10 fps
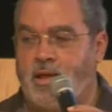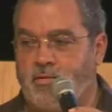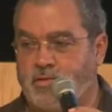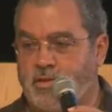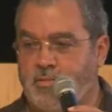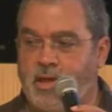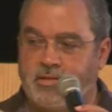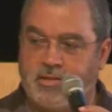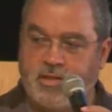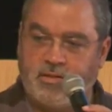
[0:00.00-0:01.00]
And it was an
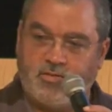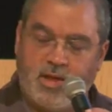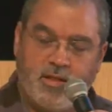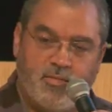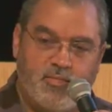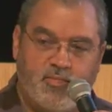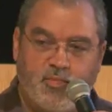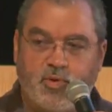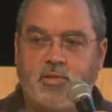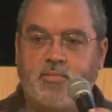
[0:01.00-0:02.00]
amazing thing to try to
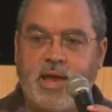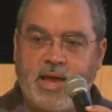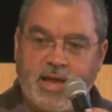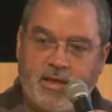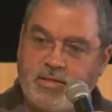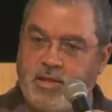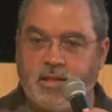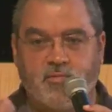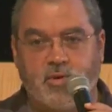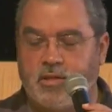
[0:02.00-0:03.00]
pull them back out. None of
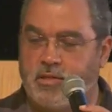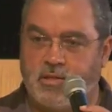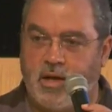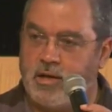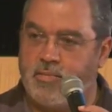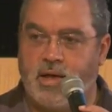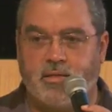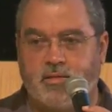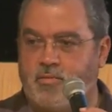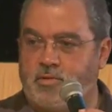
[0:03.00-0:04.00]
them wanted to talk
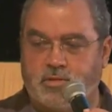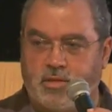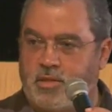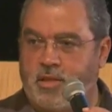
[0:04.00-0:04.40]
about their music.